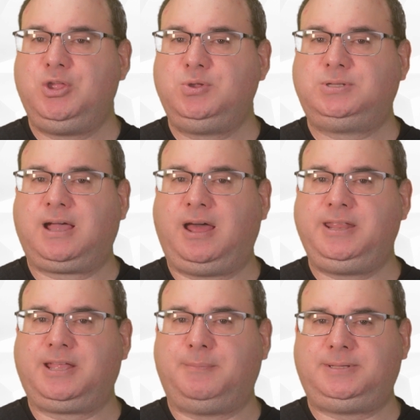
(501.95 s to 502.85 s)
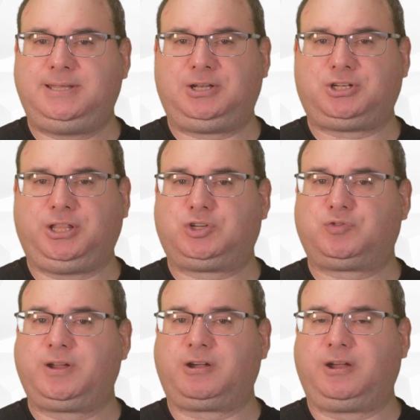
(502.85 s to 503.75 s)
using honey can potentially
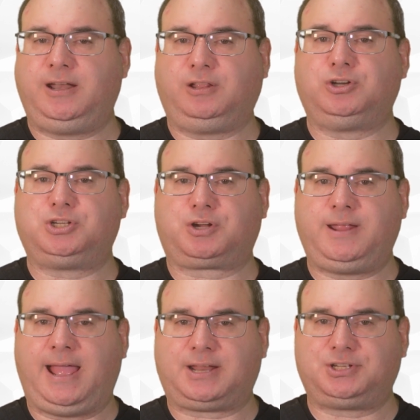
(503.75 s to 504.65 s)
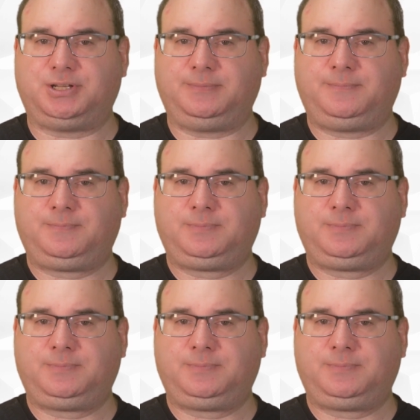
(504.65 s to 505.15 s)
trigger an allergic reaction.